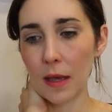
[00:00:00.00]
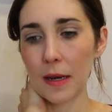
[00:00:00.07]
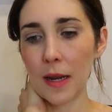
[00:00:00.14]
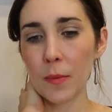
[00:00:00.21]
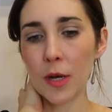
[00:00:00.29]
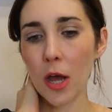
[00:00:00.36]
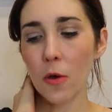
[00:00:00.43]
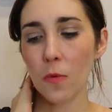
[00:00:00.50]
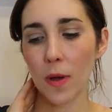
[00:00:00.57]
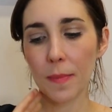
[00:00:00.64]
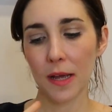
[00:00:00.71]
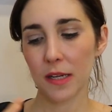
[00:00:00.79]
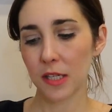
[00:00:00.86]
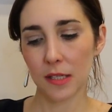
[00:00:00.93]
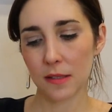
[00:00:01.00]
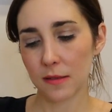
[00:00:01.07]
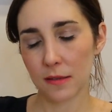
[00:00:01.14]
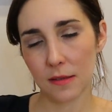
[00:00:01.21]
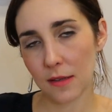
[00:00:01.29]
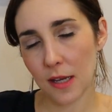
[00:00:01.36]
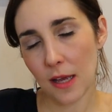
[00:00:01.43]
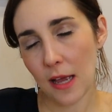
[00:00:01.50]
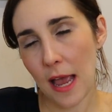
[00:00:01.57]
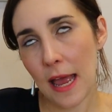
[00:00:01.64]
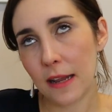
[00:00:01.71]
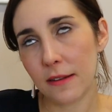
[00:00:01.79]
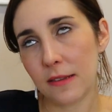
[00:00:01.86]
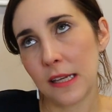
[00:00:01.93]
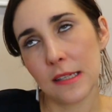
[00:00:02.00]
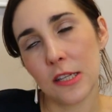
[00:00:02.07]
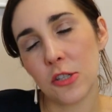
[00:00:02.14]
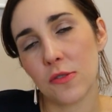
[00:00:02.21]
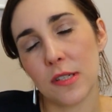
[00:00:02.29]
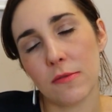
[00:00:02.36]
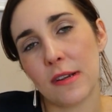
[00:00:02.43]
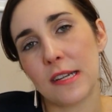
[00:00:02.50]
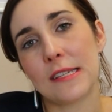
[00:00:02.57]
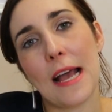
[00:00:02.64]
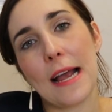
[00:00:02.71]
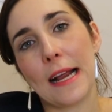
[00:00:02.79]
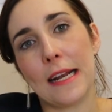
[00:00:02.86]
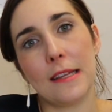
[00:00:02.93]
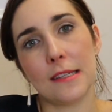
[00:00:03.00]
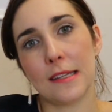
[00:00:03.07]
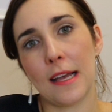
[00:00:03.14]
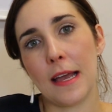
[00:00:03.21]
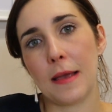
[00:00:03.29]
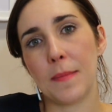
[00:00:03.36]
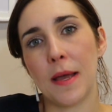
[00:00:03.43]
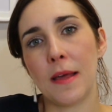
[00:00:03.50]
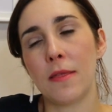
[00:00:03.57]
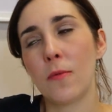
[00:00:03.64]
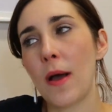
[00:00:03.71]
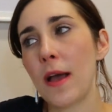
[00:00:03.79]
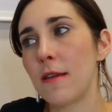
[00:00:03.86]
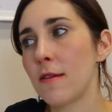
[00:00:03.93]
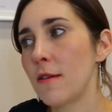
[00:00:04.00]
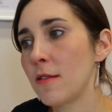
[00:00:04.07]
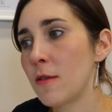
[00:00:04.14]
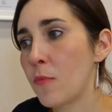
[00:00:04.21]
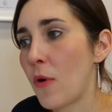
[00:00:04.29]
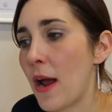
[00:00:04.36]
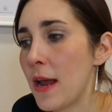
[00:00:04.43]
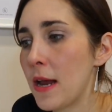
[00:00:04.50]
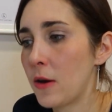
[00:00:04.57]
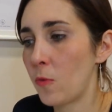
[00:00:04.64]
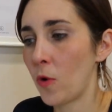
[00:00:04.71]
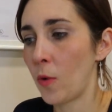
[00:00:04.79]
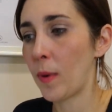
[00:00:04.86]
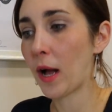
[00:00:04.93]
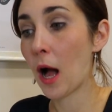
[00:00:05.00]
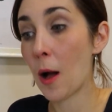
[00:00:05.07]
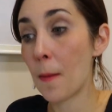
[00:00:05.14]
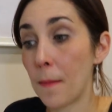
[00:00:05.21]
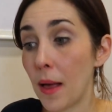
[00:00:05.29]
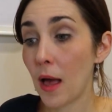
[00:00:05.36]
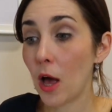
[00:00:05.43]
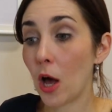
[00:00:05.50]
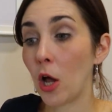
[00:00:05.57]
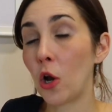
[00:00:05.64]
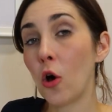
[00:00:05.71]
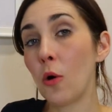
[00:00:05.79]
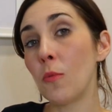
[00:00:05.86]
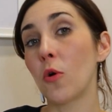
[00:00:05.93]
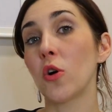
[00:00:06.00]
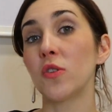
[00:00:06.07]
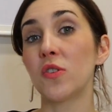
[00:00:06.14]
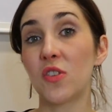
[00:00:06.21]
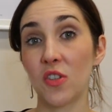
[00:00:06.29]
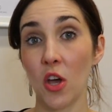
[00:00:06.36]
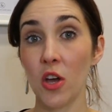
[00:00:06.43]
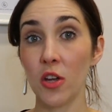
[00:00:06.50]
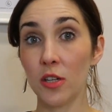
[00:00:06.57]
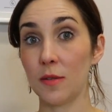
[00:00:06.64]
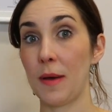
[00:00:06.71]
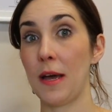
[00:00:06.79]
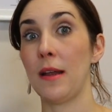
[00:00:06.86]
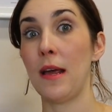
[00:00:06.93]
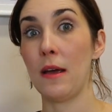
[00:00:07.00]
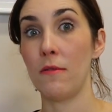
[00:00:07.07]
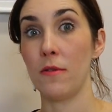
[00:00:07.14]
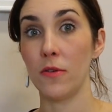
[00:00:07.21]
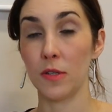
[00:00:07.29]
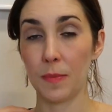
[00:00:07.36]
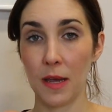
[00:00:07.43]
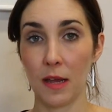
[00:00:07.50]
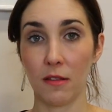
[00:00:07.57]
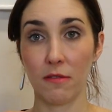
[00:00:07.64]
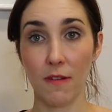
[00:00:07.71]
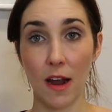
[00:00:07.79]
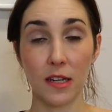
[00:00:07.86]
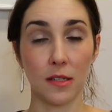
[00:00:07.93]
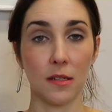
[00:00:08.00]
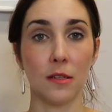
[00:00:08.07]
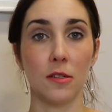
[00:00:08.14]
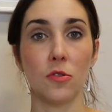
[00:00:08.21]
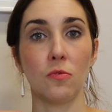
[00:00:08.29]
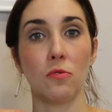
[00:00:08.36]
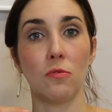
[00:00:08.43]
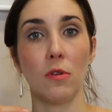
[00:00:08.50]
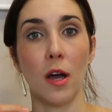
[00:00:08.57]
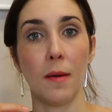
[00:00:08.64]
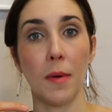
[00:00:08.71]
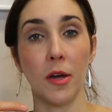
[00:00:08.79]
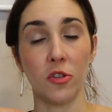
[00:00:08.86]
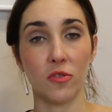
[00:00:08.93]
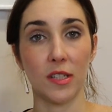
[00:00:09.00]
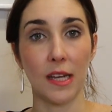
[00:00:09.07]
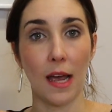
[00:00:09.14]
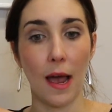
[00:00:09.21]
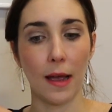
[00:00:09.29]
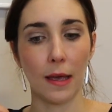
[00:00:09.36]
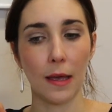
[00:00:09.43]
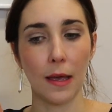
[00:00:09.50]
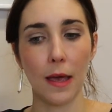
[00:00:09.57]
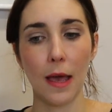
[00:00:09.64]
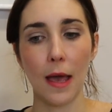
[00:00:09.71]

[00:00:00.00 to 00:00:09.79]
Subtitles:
Now we know these injuries are exactly the same in the way that the brain will become a lot more concerned about an area as being threatened or under attack.